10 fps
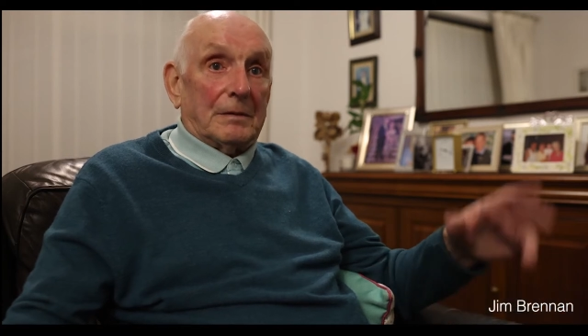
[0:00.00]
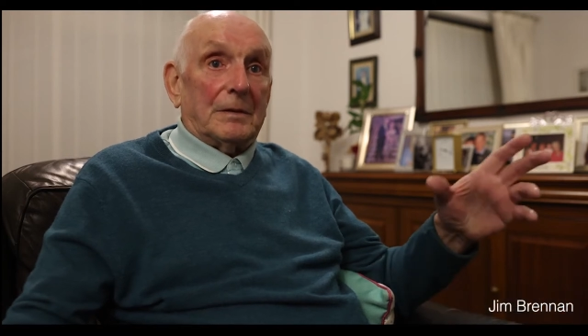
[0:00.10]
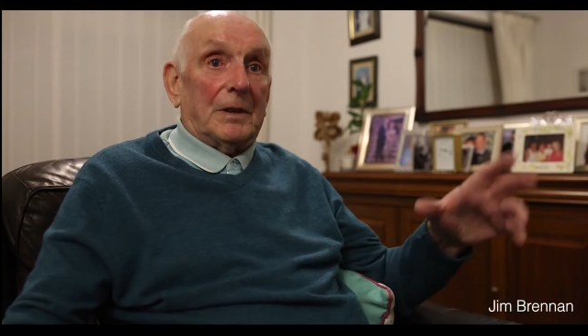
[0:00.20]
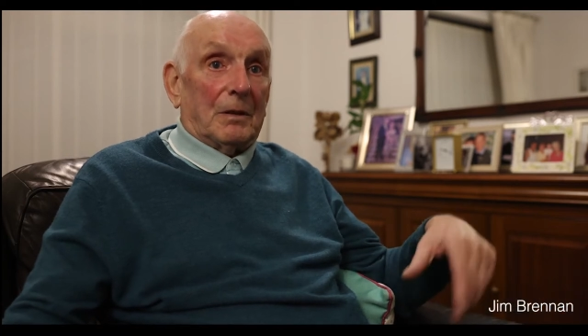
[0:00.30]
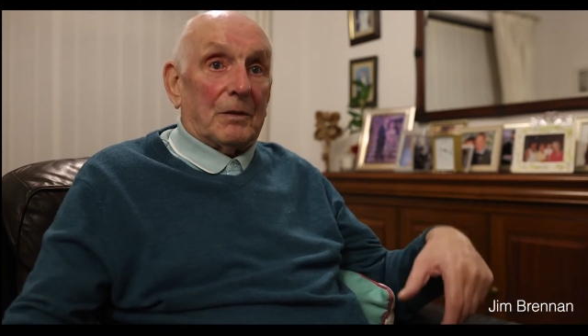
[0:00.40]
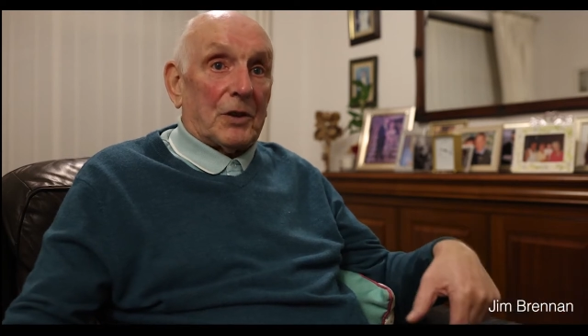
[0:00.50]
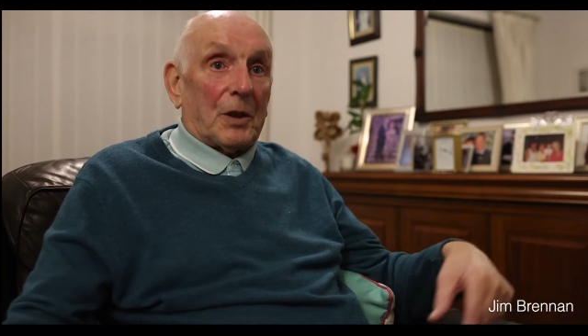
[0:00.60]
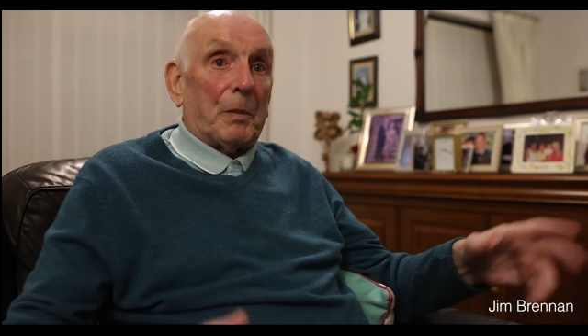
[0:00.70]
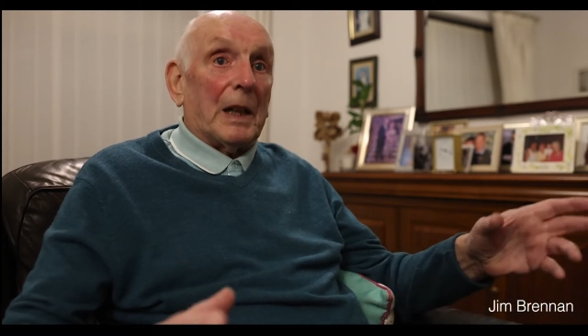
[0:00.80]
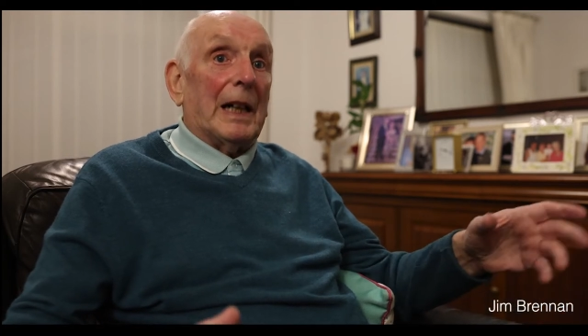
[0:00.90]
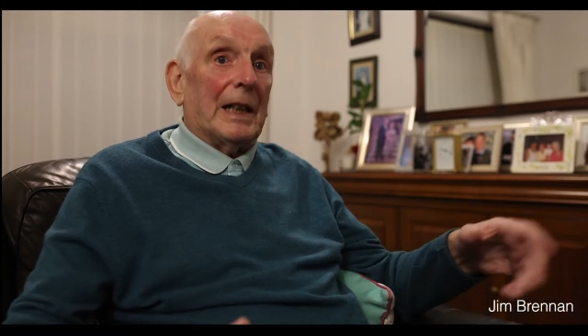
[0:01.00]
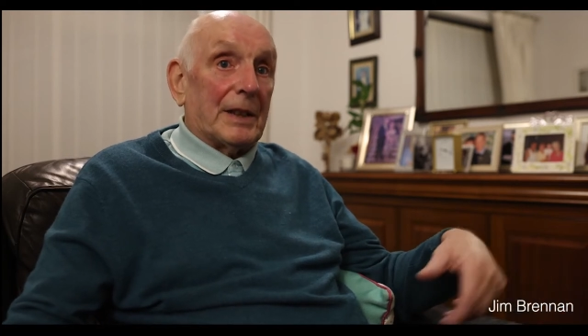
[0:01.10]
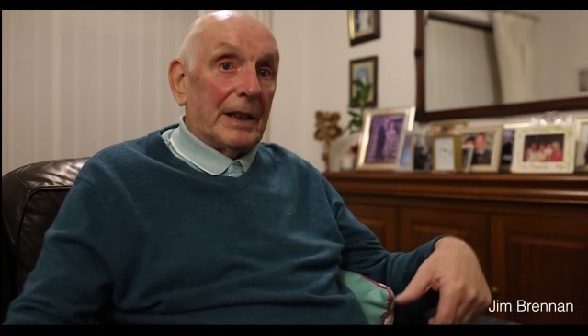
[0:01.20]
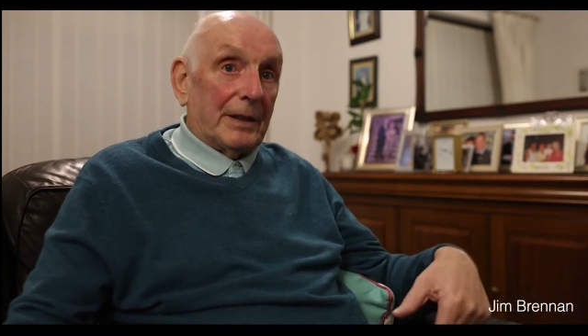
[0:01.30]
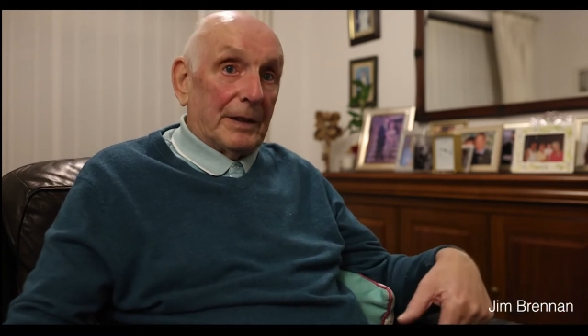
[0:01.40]
you know, the supplies
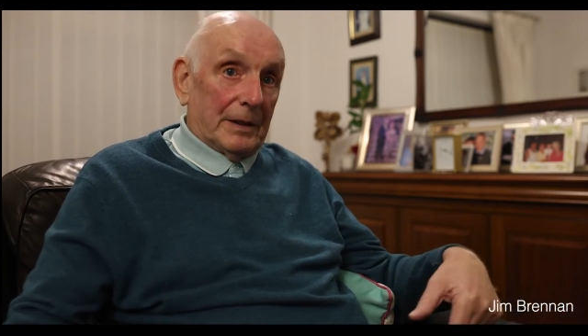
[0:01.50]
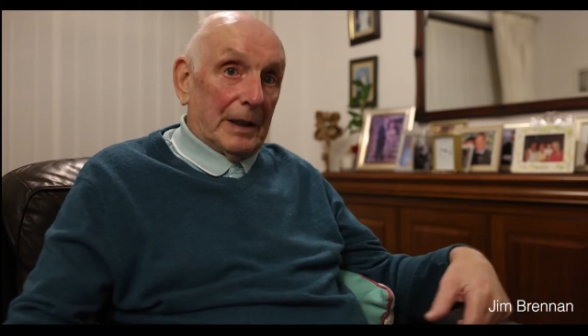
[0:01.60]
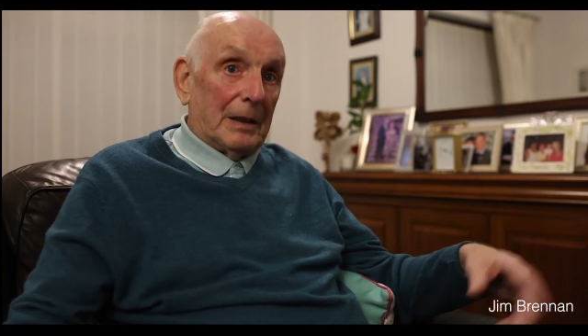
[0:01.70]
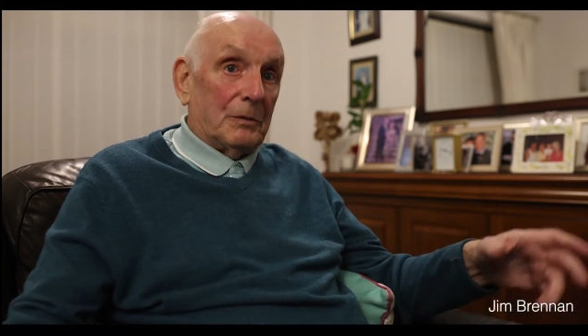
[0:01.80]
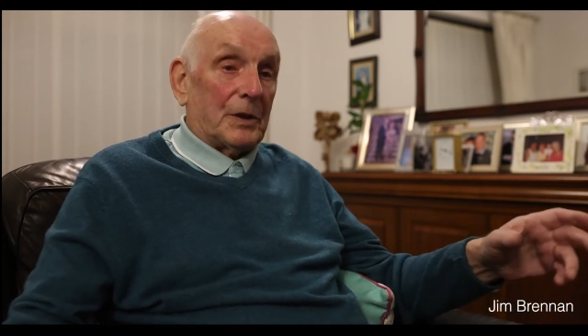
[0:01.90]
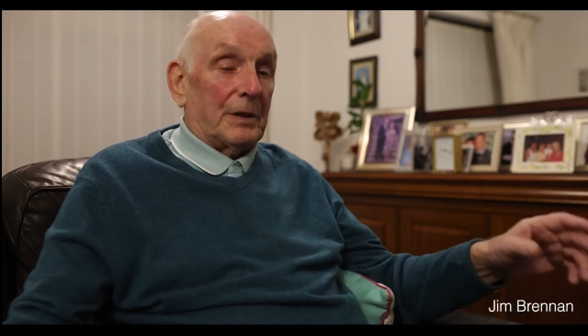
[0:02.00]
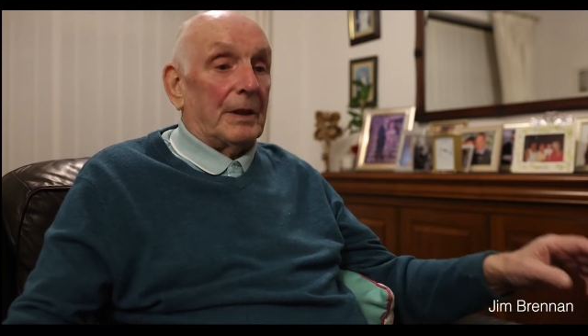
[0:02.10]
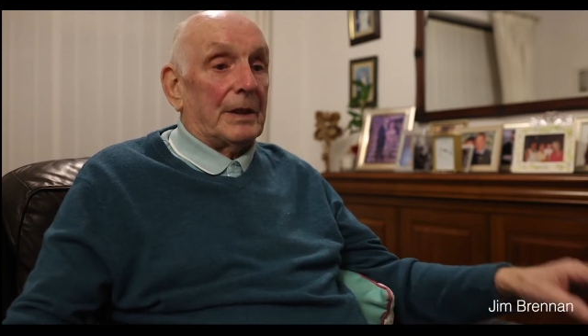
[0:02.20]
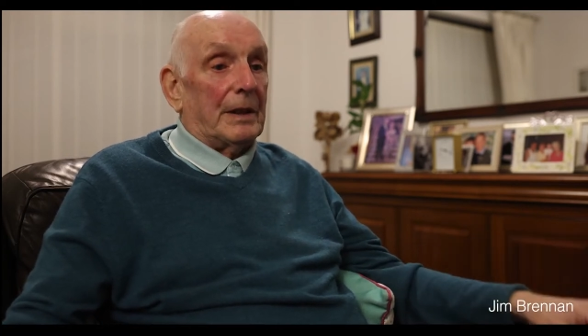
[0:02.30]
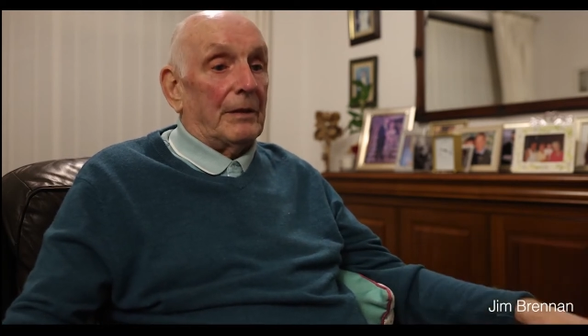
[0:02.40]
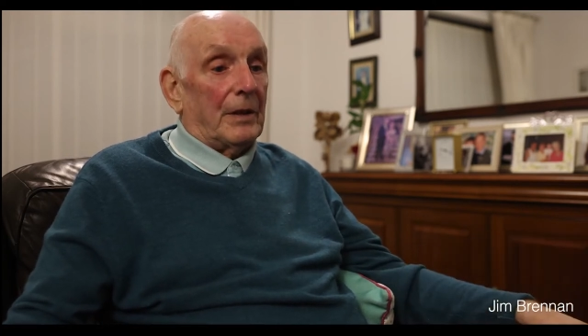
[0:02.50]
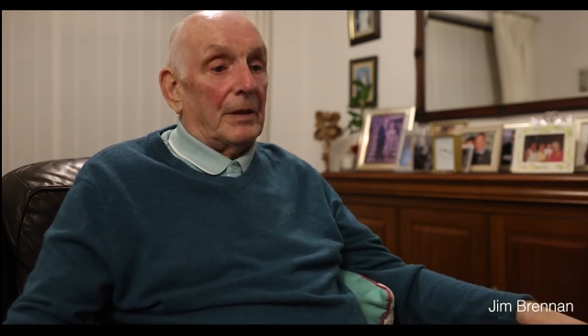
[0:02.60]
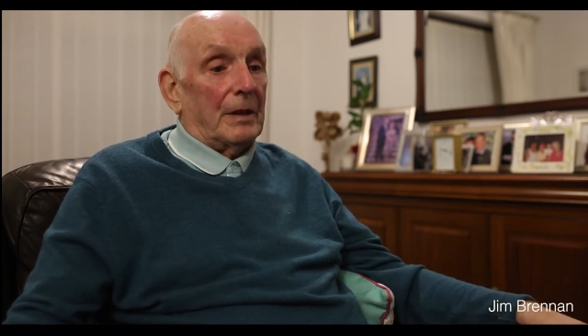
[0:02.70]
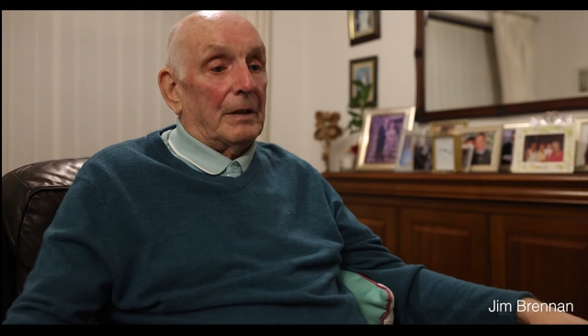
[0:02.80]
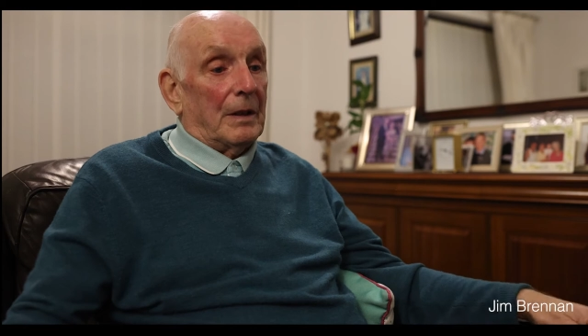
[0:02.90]
in and out and this and
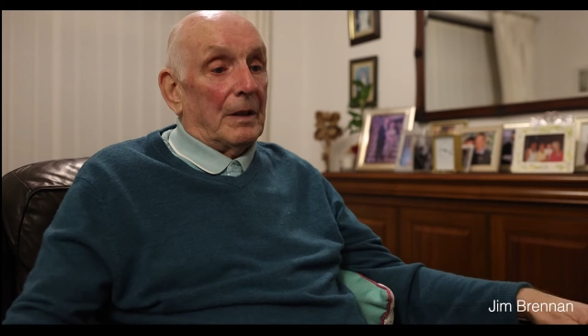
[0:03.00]
other